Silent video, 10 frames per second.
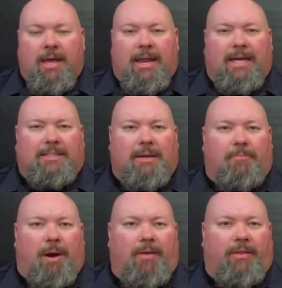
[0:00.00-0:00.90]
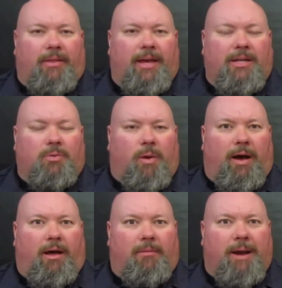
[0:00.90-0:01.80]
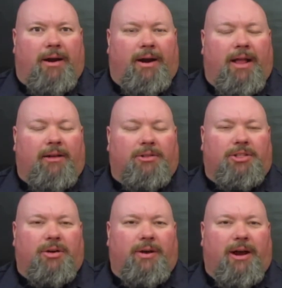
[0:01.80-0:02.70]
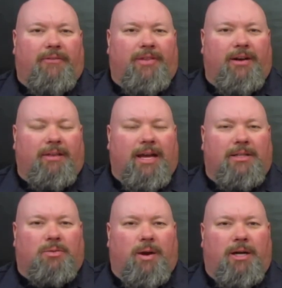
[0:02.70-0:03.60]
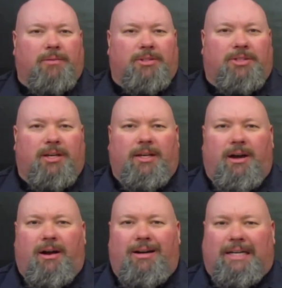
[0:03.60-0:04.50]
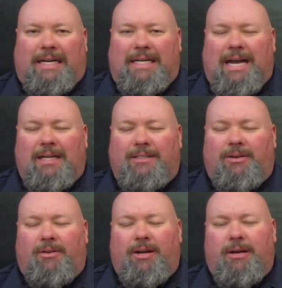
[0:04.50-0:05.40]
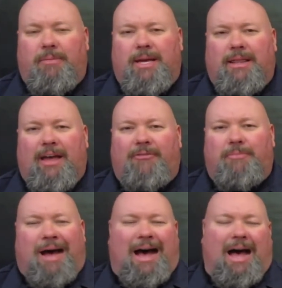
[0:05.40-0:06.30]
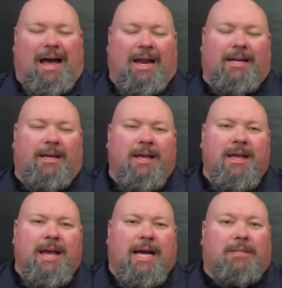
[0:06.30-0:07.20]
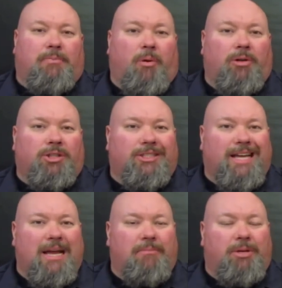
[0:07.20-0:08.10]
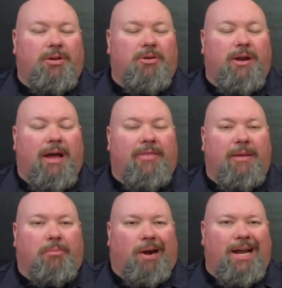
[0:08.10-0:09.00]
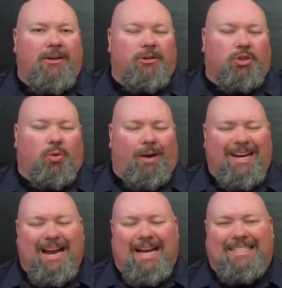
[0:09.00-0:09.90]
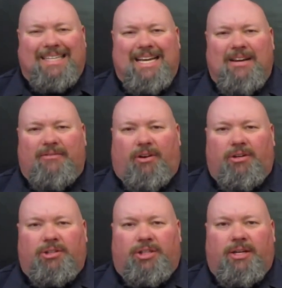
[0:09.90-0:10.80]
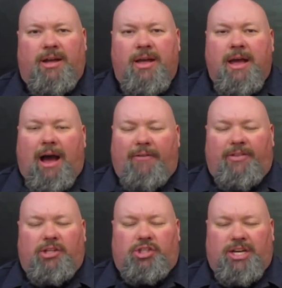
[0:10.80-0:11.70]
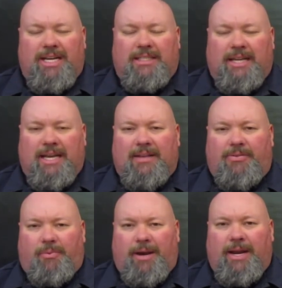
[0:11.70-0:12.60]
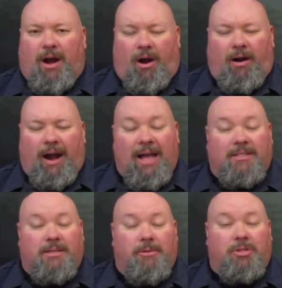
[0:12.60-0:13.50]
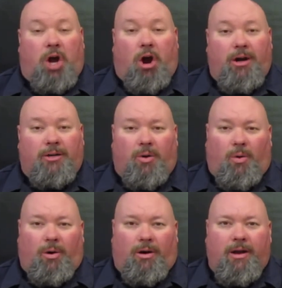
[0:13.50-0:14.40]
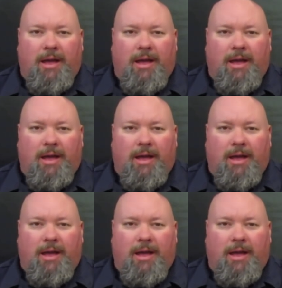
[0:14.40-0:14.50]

Next up on the list, well, Maranello showing off their latest wear. The Stuttgart not going to be left behind as Porsche debuted the brand new 2019 version of the GT3 RS, the most hardcore